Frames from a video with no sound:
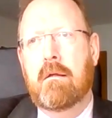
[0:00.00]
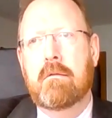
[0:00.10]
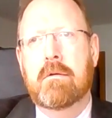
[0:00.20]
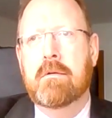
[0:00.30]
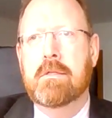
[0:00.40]

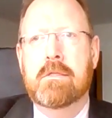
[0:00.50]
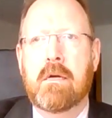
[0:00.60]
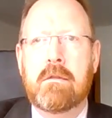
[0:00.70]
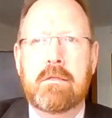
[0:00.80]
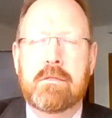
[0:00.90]
there is
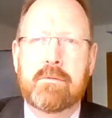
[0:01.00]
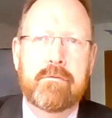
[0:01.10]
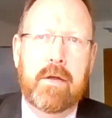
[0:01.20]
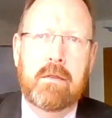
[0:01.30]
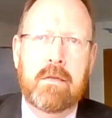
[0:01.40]
nothing to
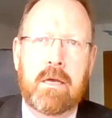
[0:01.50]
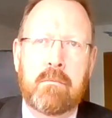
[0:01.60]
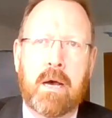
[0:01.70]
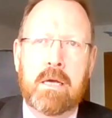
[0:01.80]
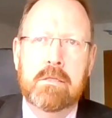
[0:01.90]
prevent
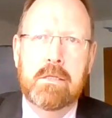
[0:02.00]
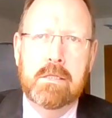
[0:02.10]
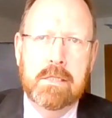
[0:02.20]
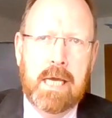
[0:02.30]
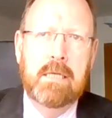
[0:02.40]
them actually
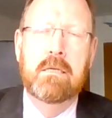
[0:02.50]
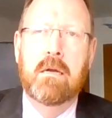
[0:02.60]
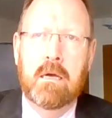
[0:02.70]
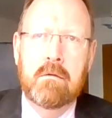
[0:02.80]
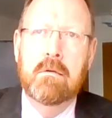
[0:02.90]
setting
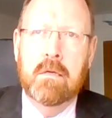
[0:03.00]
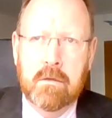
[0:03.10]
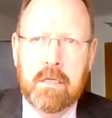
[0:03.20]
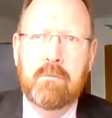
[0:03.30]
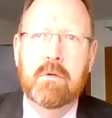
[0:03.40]
out and
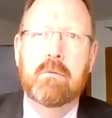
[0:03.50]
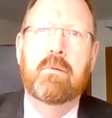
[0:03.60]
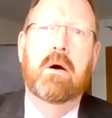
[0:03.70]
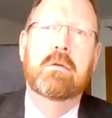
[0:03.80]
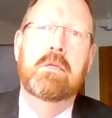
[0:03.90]
agreeing with the
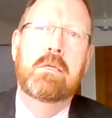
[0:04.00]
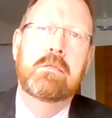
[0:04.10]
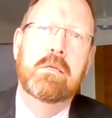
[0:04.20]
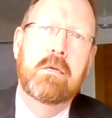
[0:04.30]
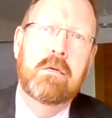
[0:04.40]
parties